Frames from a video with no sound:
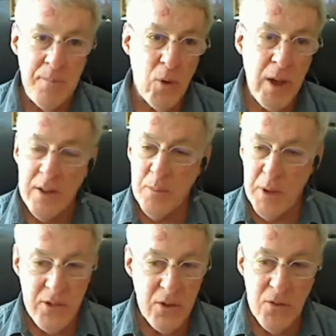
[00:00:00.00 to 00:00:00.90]
right in the
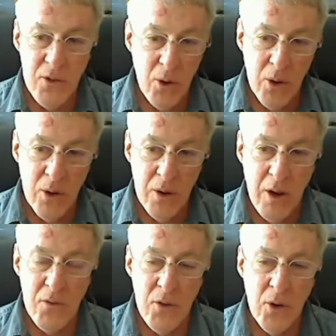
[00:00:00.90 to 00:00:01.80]
midst of
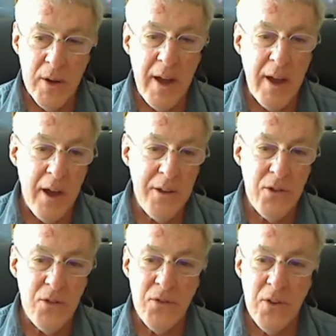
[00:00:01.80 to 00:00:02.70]
your
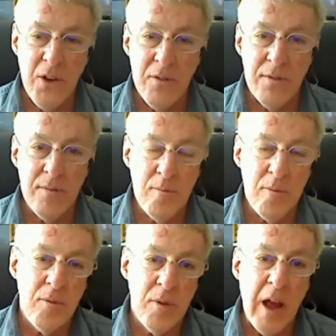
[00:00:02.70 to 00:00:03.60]
chaos of
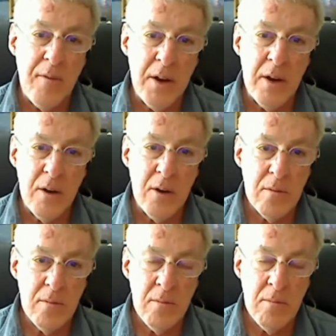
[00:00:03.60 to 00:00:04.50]
having
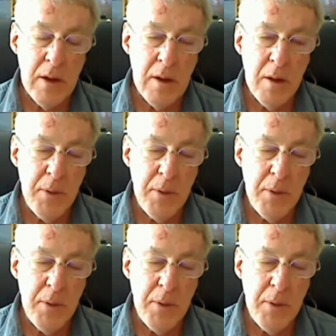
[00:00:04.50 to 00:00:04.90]
the